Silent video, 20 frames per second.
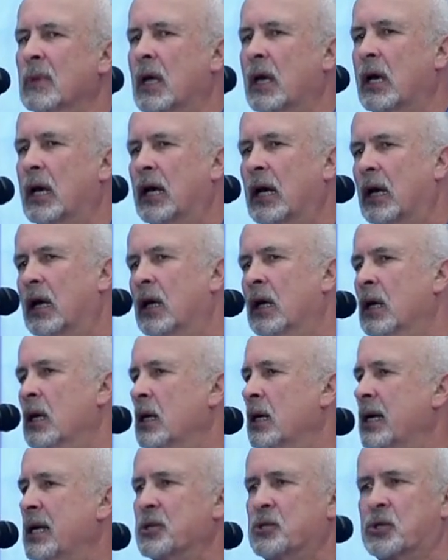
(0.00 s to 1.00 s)
Uh,
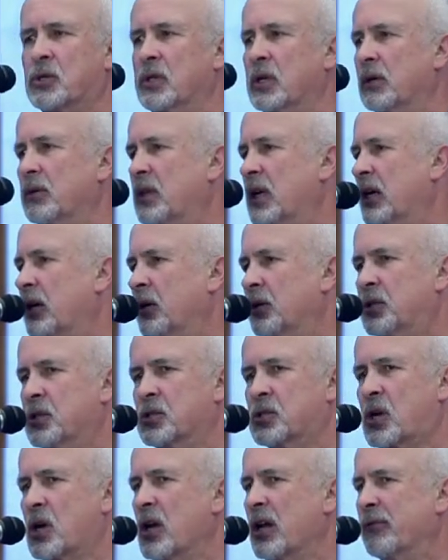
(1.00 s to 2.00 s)
and so they're there at
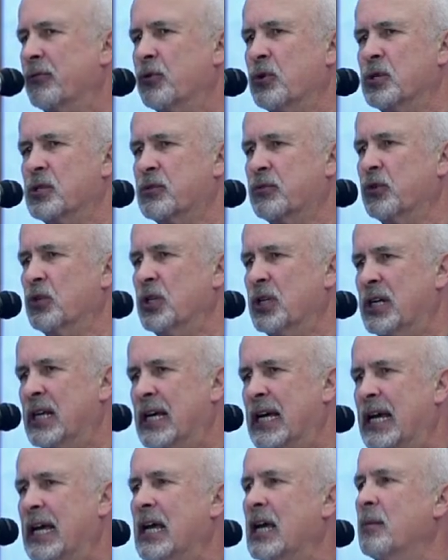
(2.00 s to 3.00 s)
this conference for the
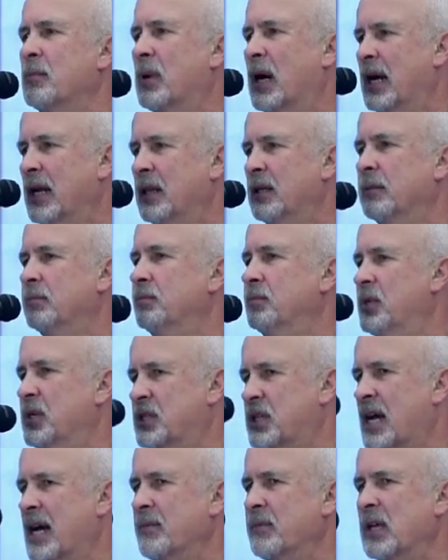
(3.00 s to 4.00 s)
day. And by the, the
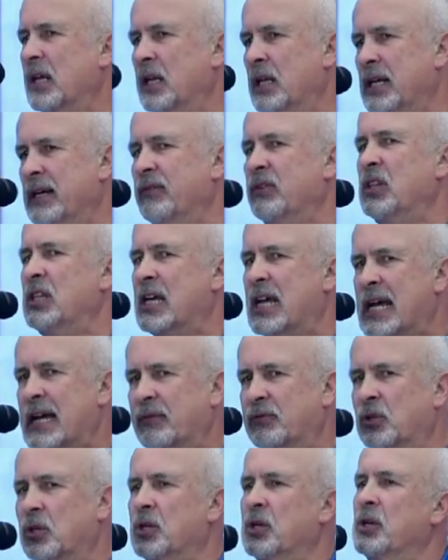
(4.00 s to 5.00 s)
time they leave in the
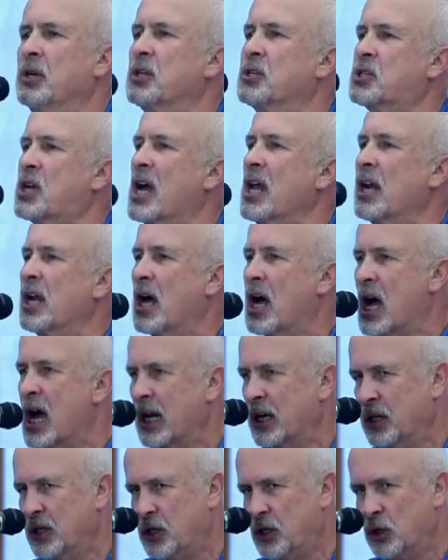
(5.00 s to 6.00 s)
afternoon, it's gotten
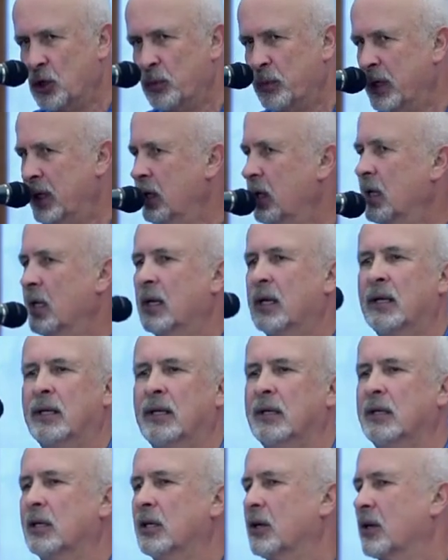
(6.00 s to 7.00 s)
hot and humid.
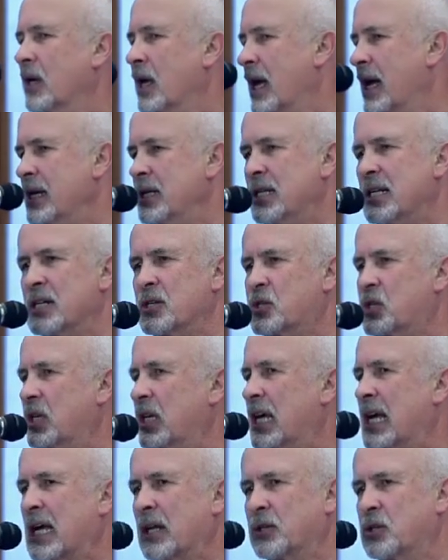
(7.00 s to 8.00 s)
You know, high
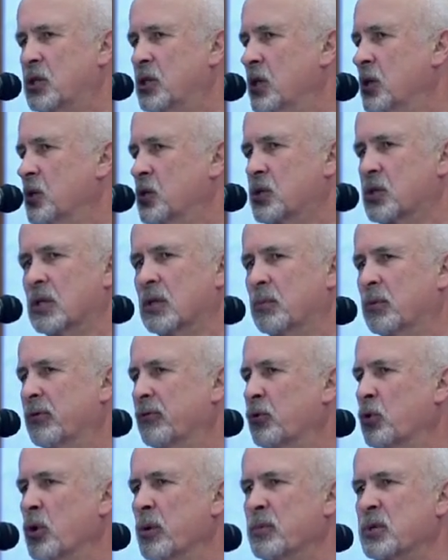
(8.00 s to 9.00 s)
density altitude, so the
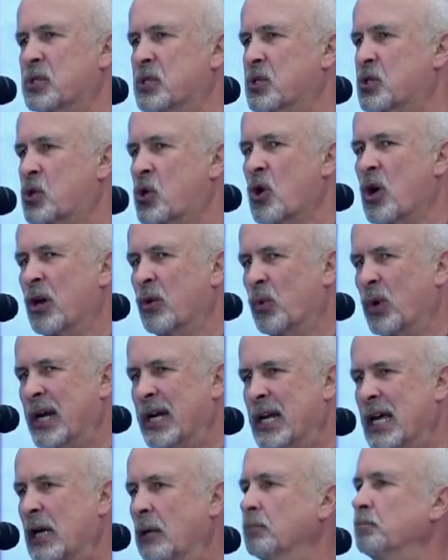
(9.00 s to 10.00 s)
performance is going
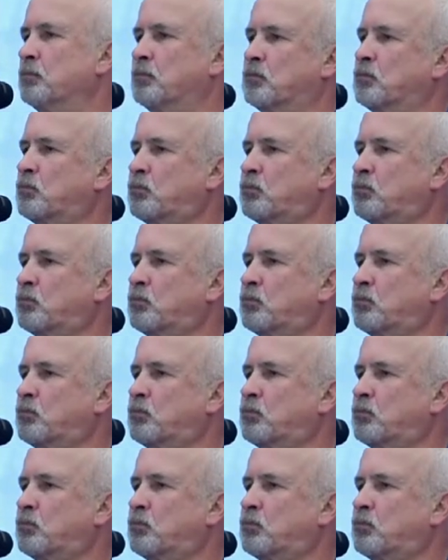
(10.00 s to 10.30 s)
way down.